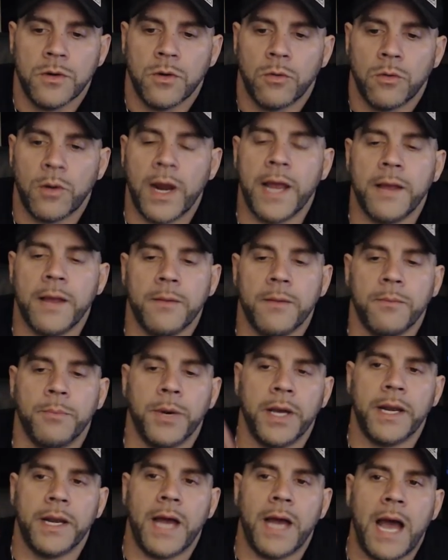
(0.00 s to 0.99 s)
Right,
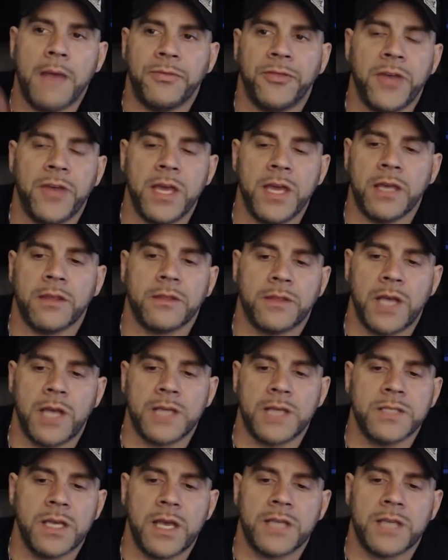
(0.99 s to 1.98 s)
but I think
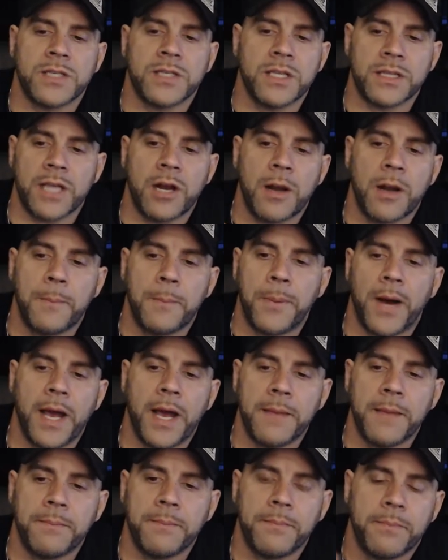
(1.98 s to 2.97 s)
doesn't isn't there a
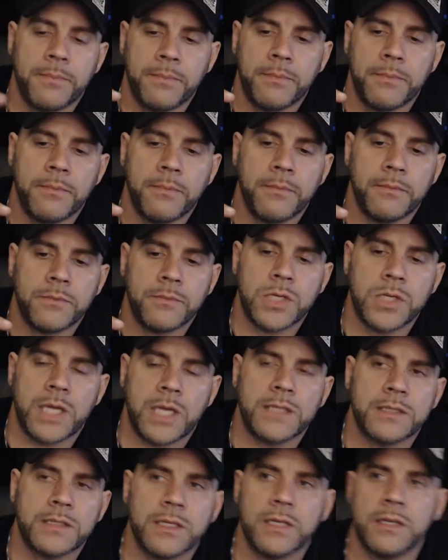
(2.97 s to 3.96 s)
pipe,
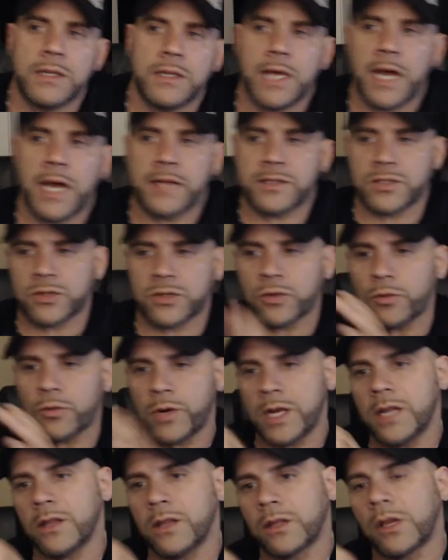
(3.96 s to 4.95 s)
Justin? That's
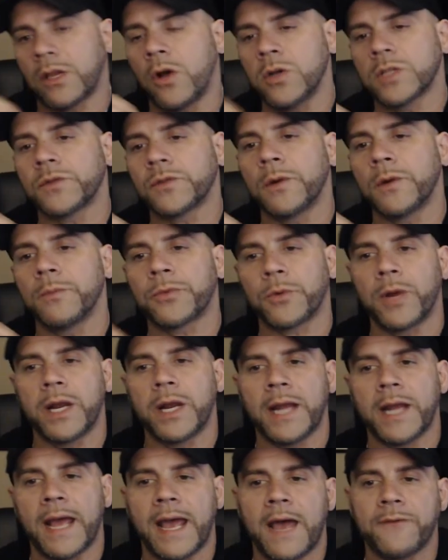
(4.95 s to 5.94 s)
three goes from three
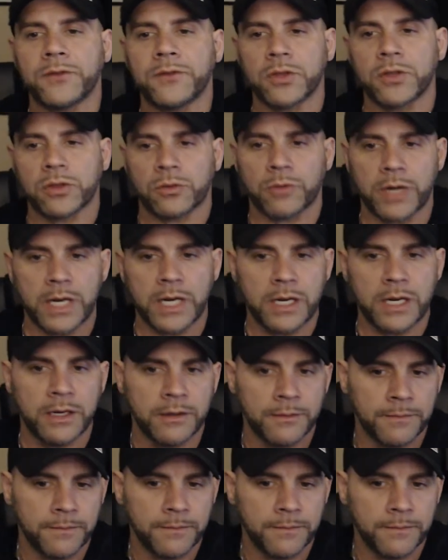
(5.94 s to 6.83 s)
and a half to three.